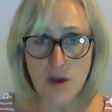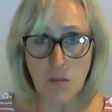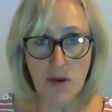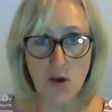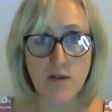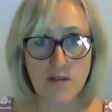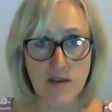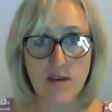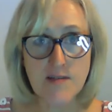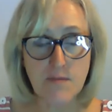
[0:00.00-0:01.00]
because
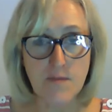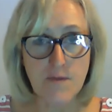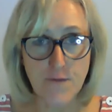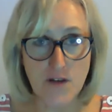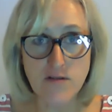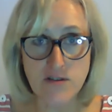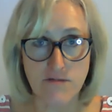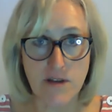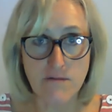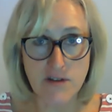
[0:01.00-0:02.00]
this
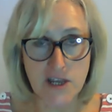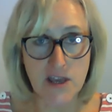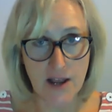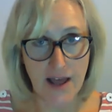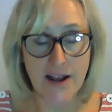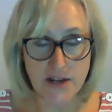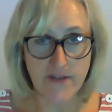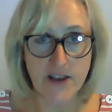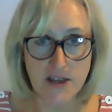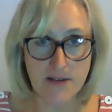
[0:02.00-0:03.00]
filtering reticular
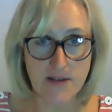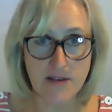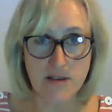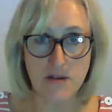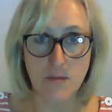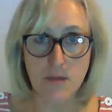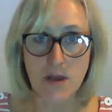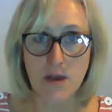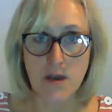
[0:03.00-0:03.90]
activating system